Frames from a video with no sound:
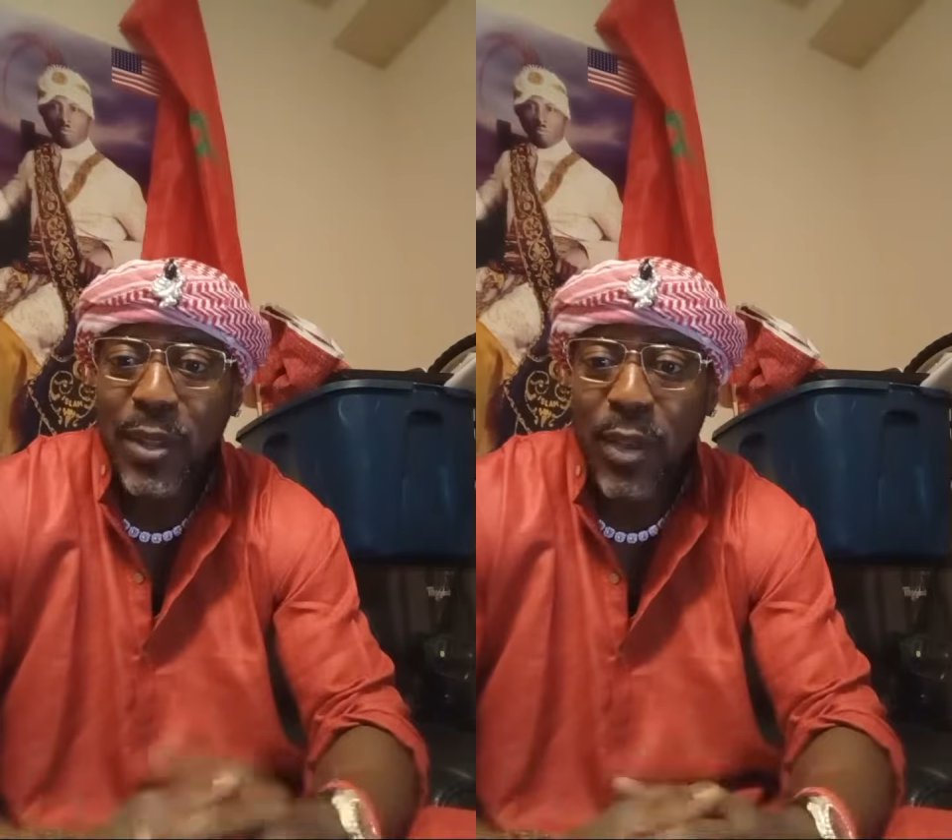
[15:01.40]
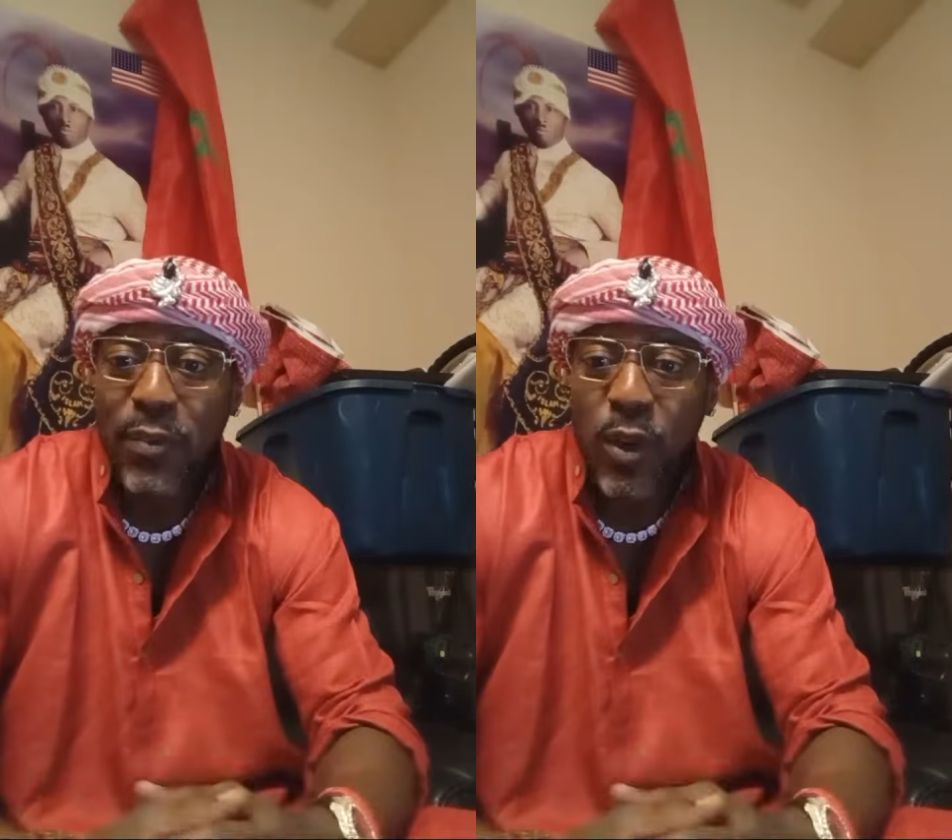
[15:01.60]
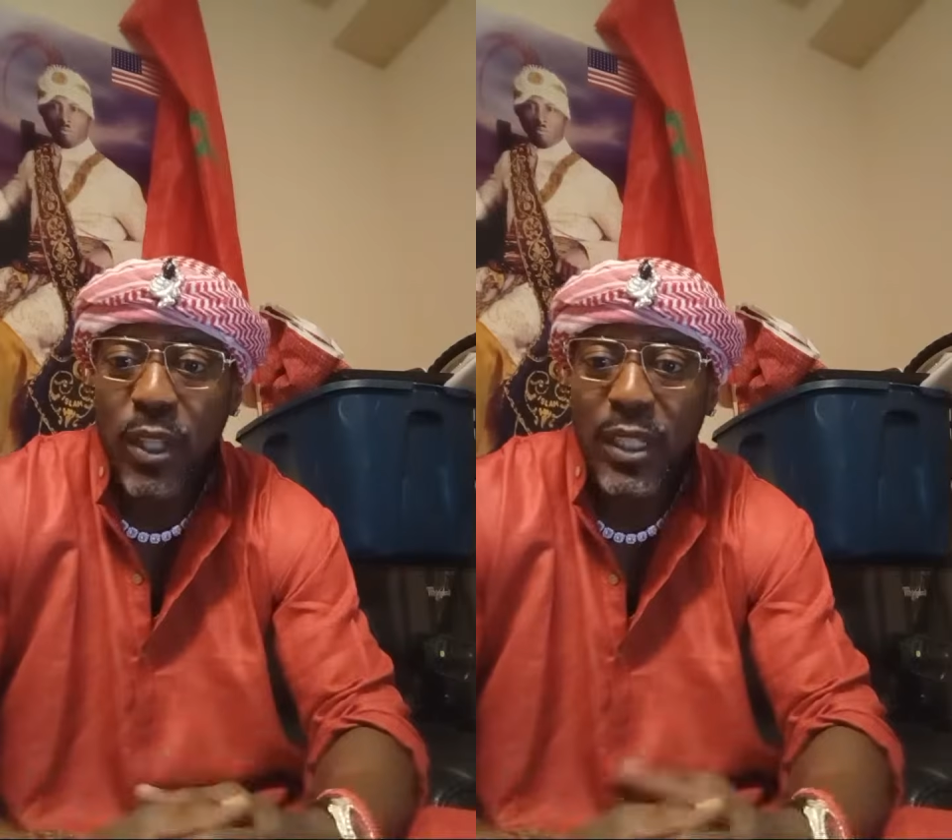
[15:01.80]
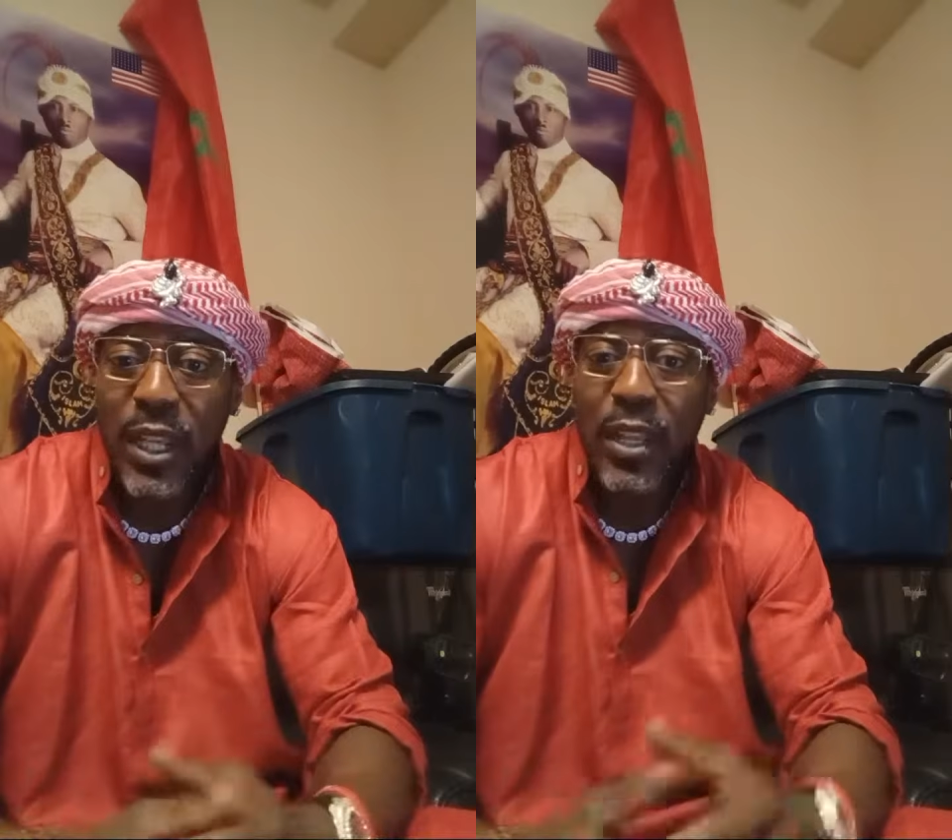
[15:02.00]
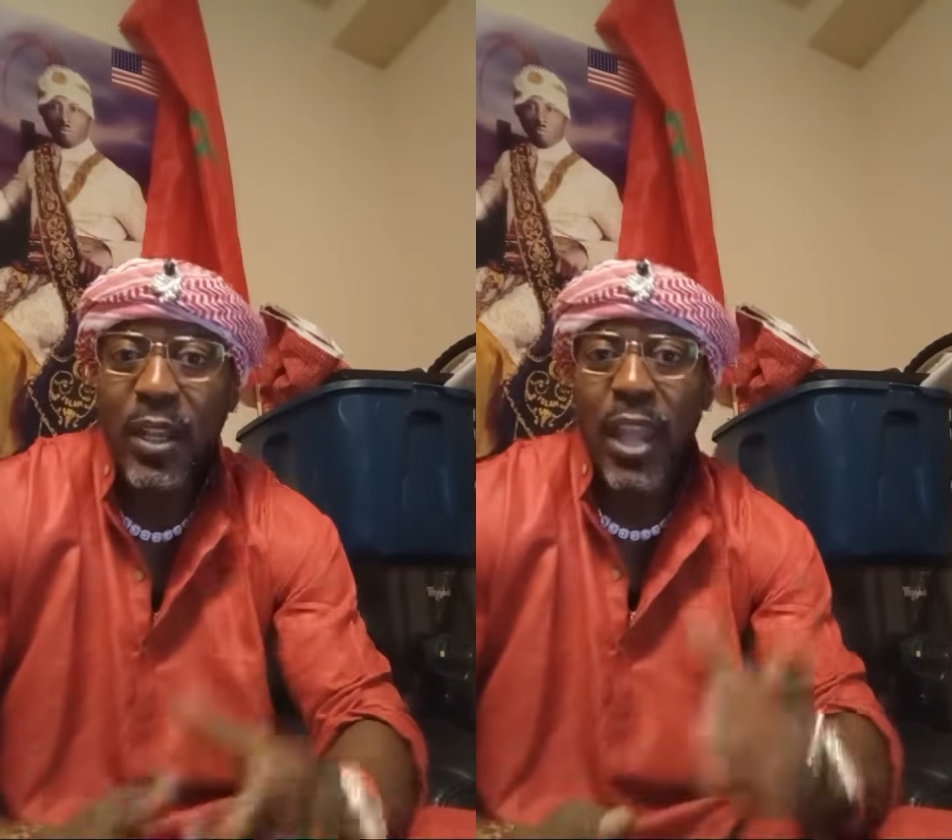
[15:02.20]
voice.
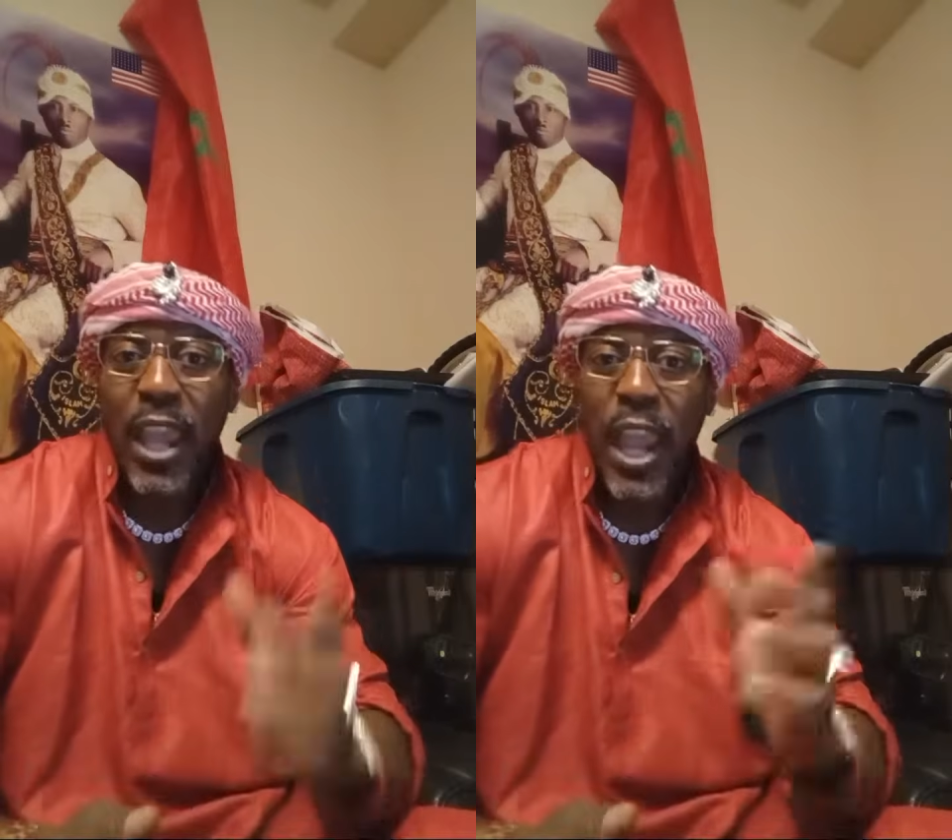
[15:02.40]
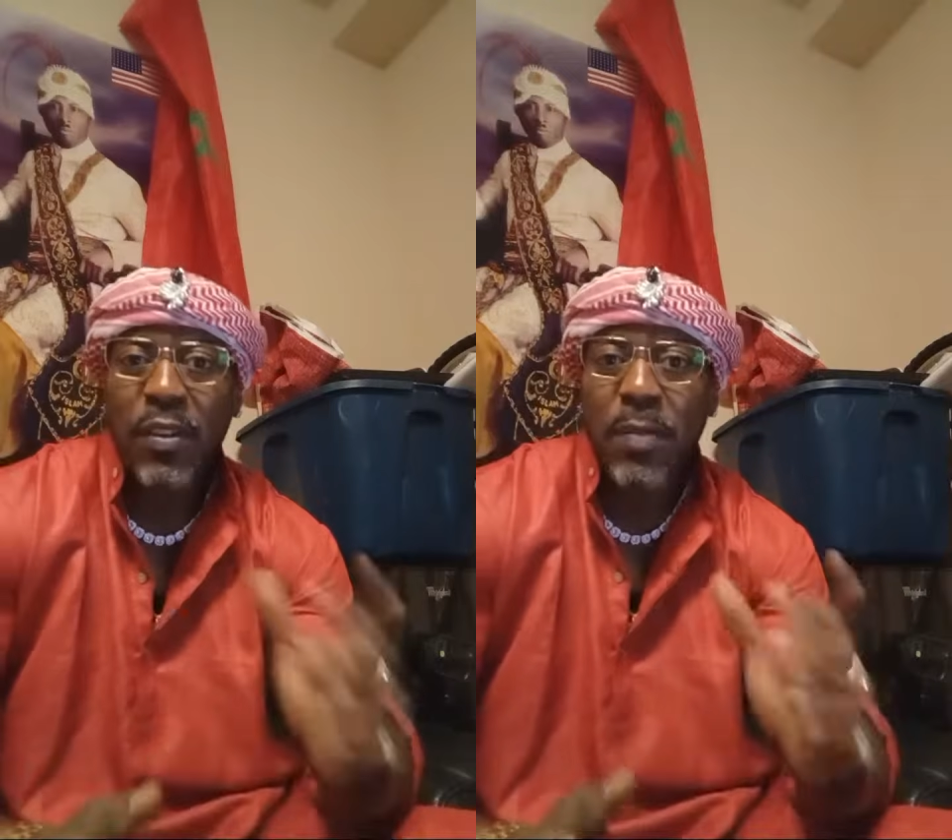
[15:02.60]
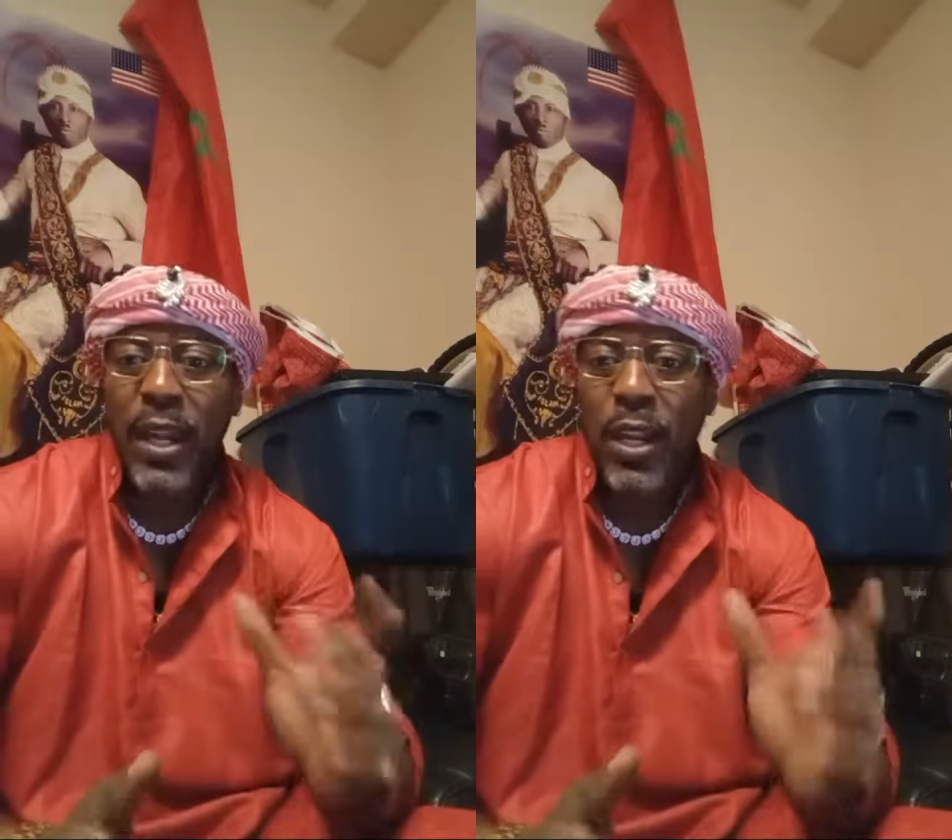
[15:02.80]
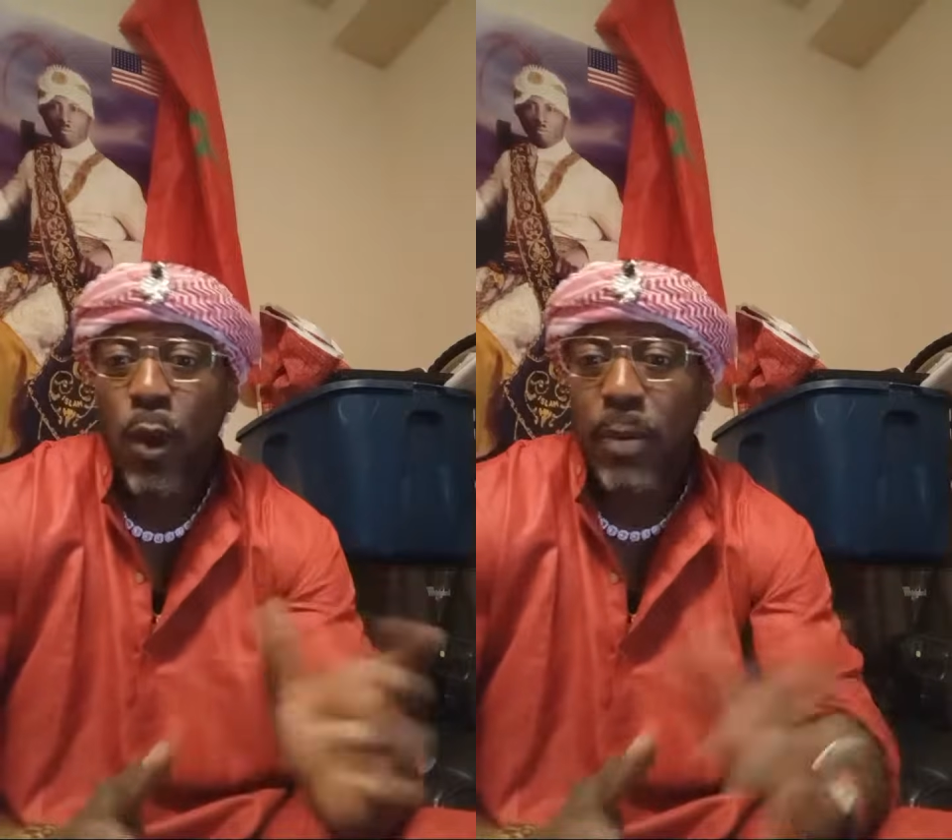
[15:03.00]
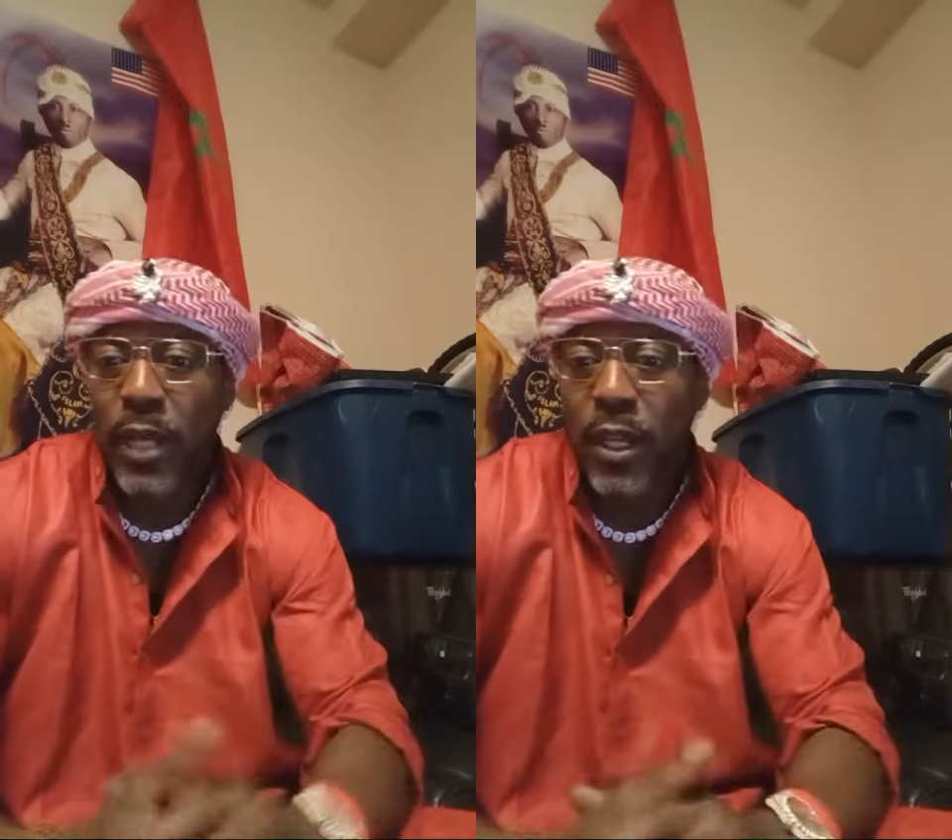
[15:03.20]
Everybody know
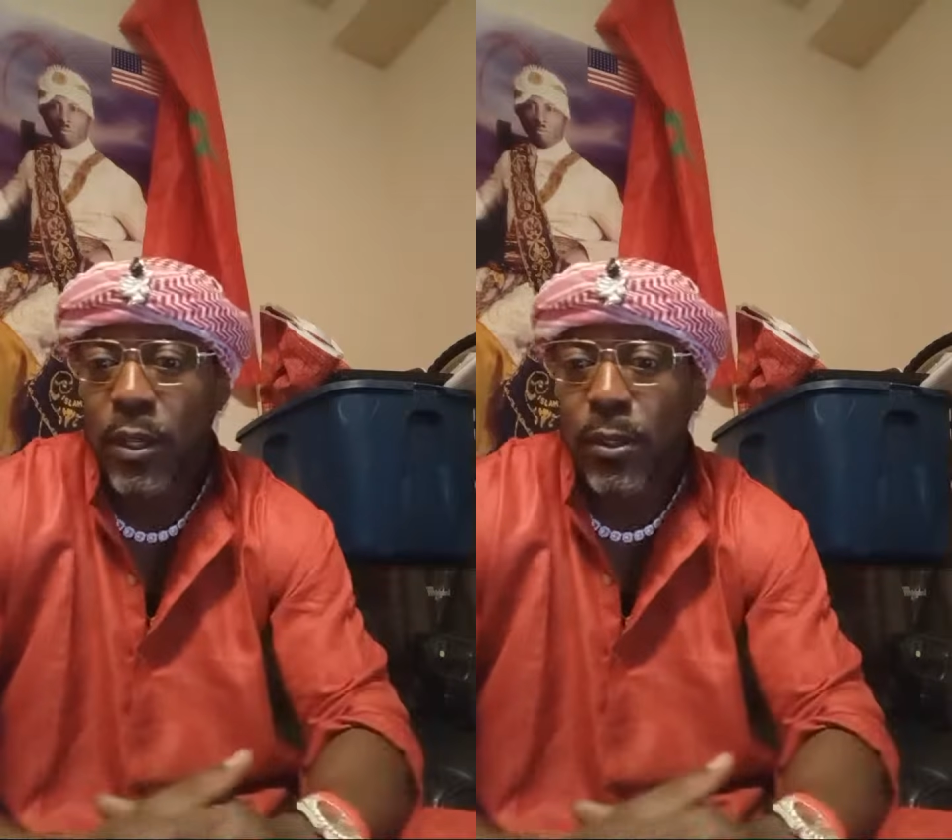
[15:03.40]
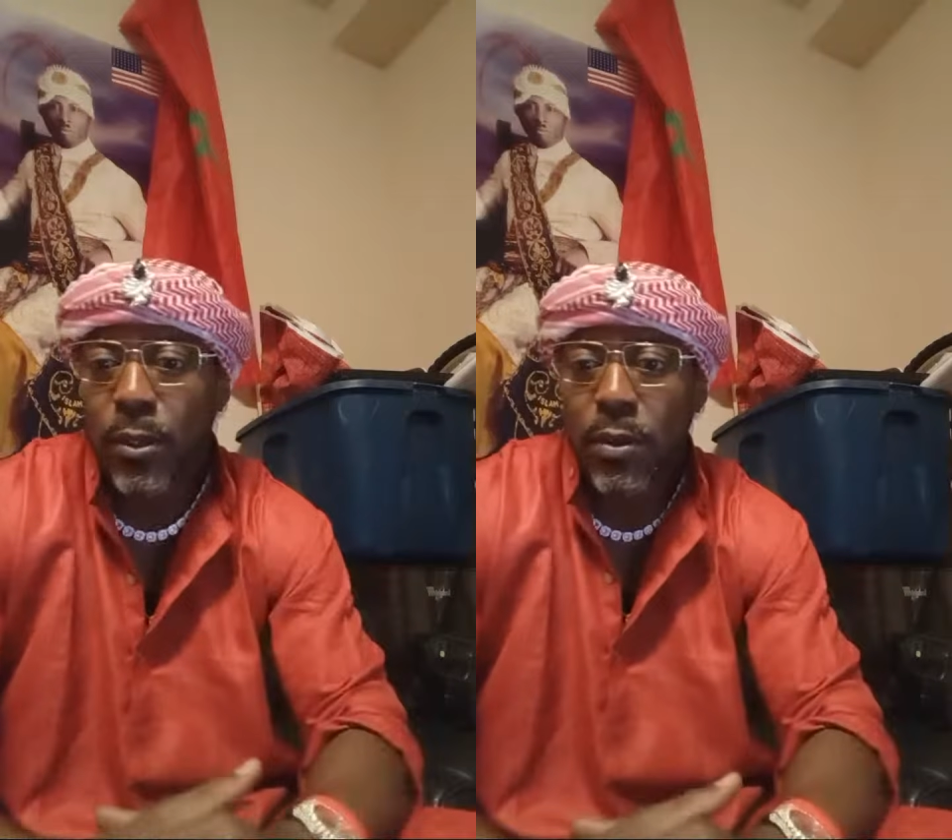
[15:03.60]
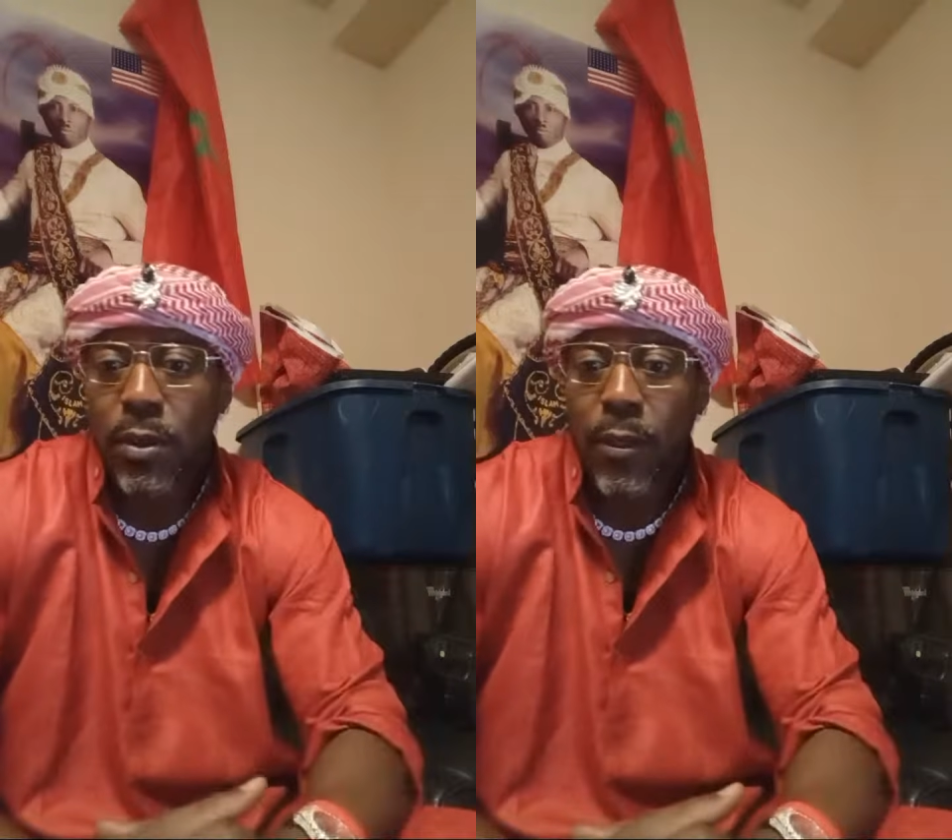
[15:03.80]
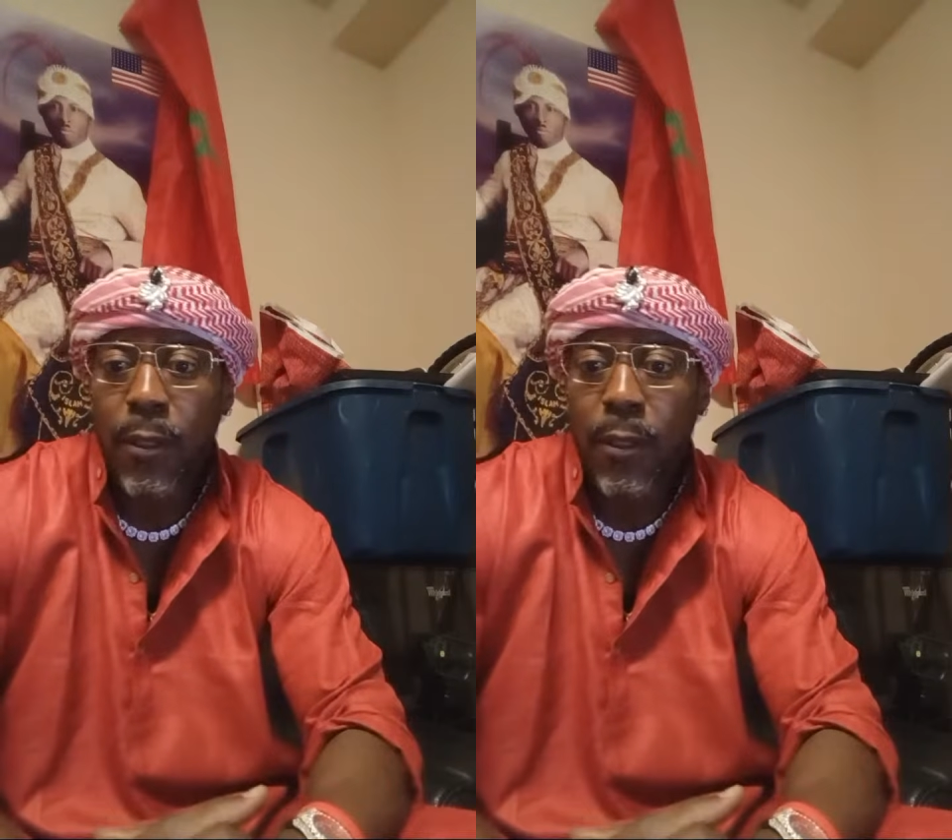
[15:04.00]
I'm telling the truth.